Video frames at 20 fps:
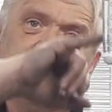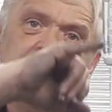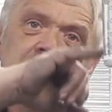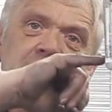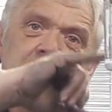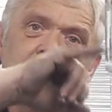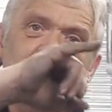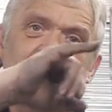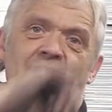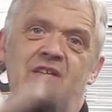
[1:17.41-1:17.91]

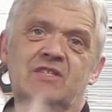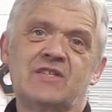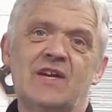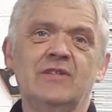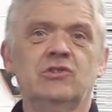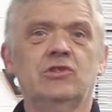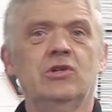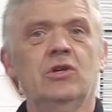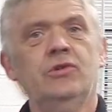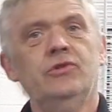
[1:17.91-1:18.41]
So it's
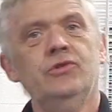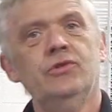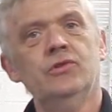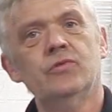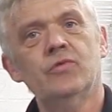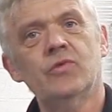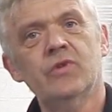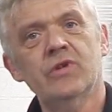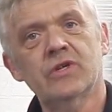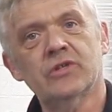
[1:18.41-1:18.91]
actually a
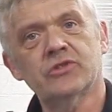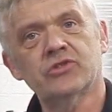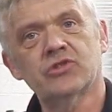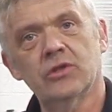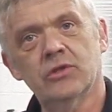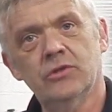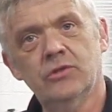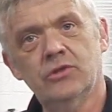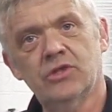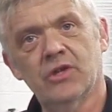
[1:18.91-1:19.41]
urea
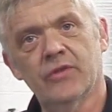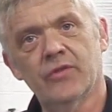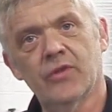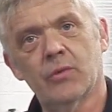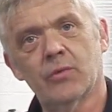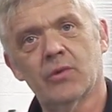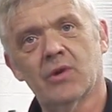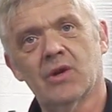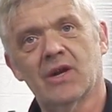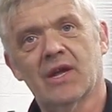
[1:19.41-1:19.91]
solution
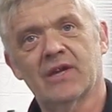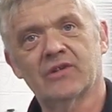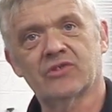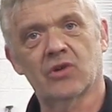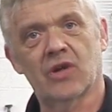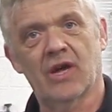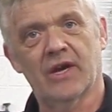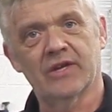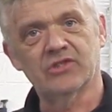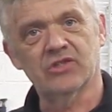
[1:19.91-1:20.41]
that we're
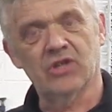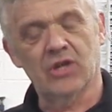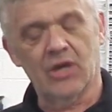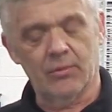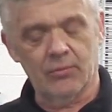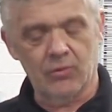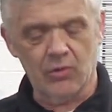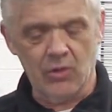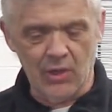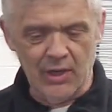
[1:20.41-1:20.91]
electrolysing,
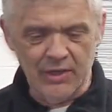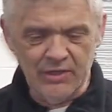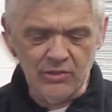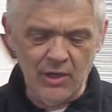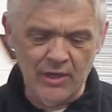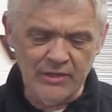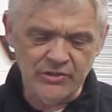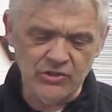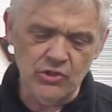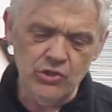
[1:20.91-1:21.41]
and we're
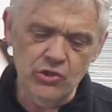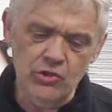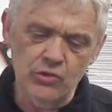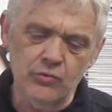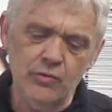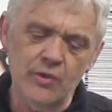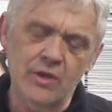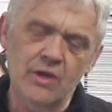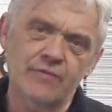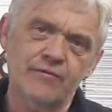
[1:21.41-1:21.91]
electrolysing
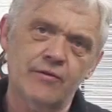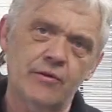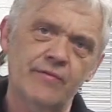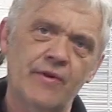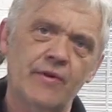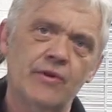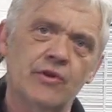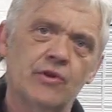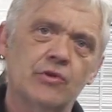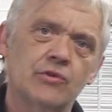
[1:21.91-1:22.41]
urea for a
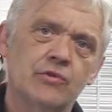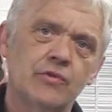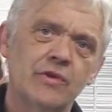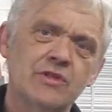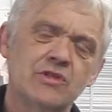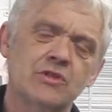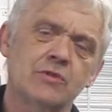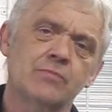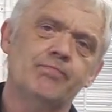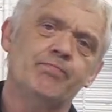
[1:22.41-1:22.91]
very good
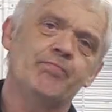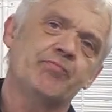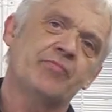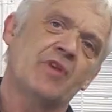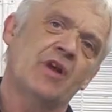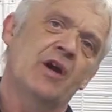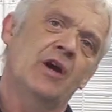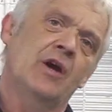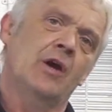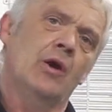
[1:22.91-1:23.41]
reason.
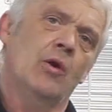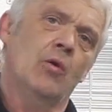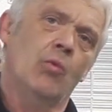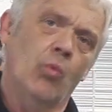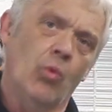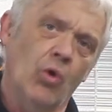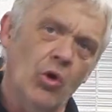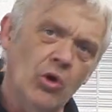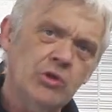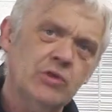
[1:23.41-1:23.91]

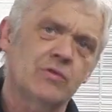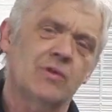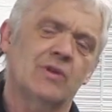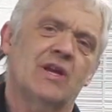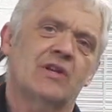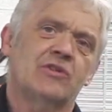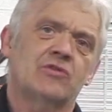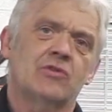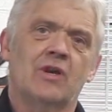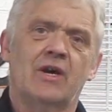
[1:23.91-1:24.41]
Water
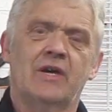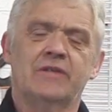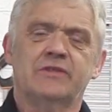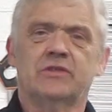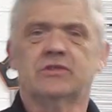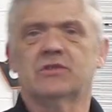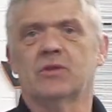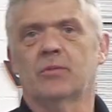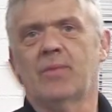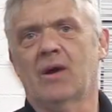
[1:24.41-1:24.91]

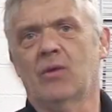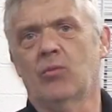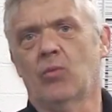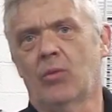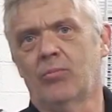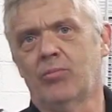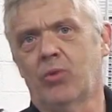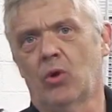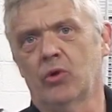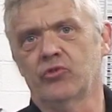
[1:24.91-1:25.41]
electrolyses about
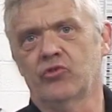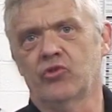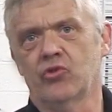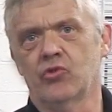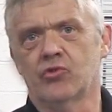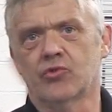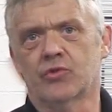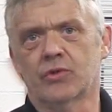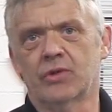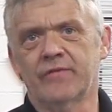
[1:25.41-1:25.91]

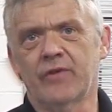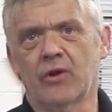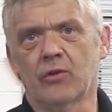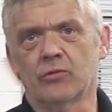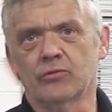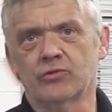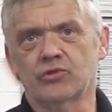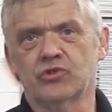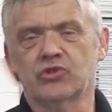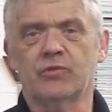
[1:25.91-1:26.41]
1.23
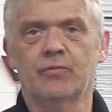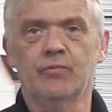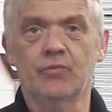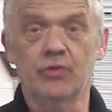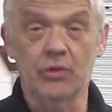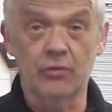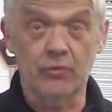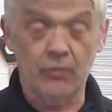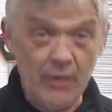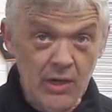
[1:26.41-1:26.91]
volts.
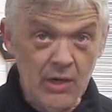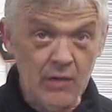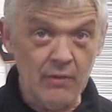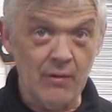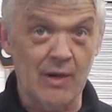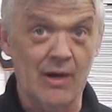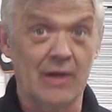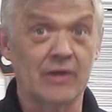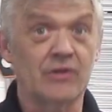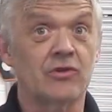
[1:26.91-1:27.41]
Urea
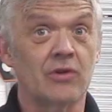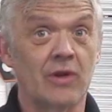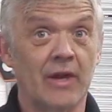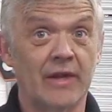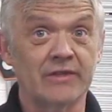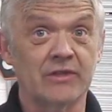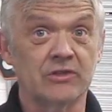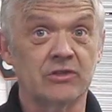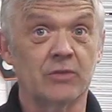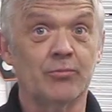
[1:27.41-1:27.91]

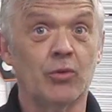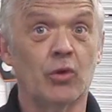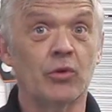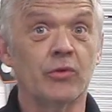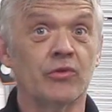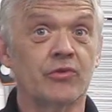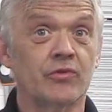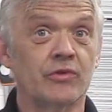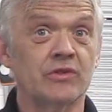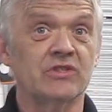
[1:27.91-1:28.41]
electrolyses at
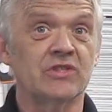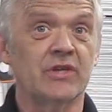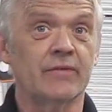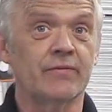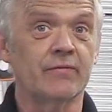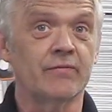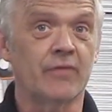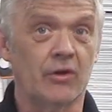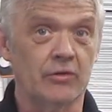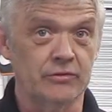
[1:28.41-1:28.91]
0.37
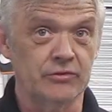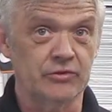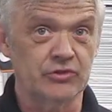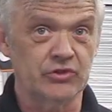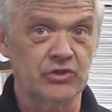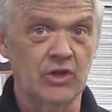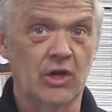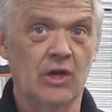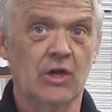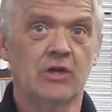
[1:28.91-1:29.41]

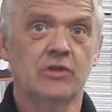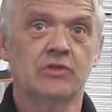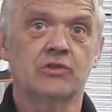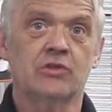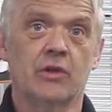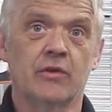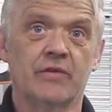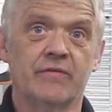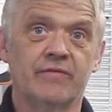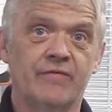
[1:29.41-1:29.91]
volts.
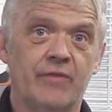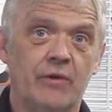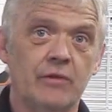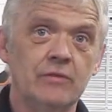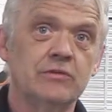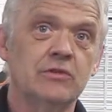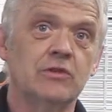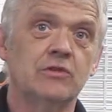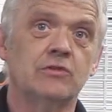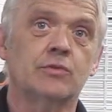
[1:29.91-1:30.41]
So the
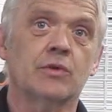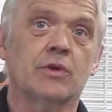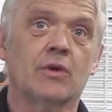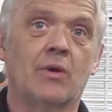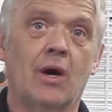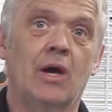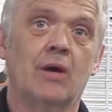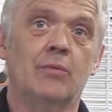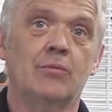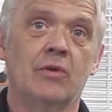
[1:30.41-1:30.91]
voltage
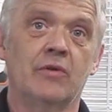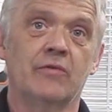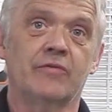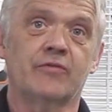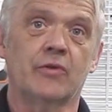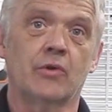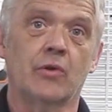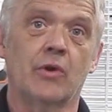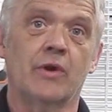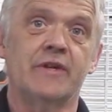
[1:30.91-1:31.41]
requirement
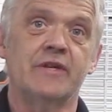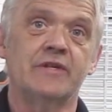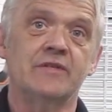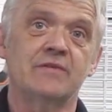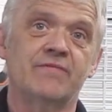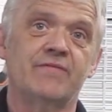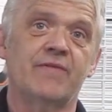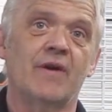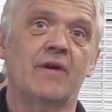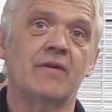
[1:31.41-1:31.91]
for it is
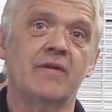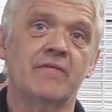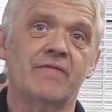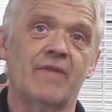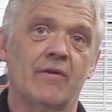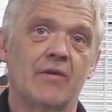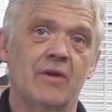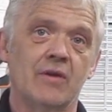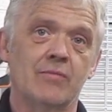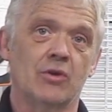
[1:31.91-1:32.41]
very,
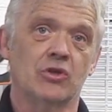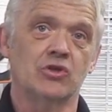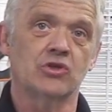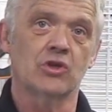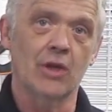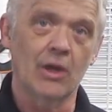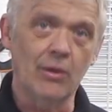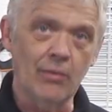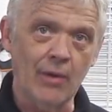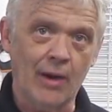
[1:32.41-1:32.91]
very much
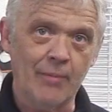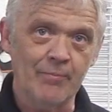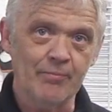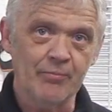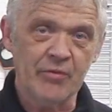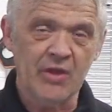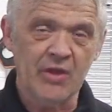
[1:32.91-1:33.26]
lower.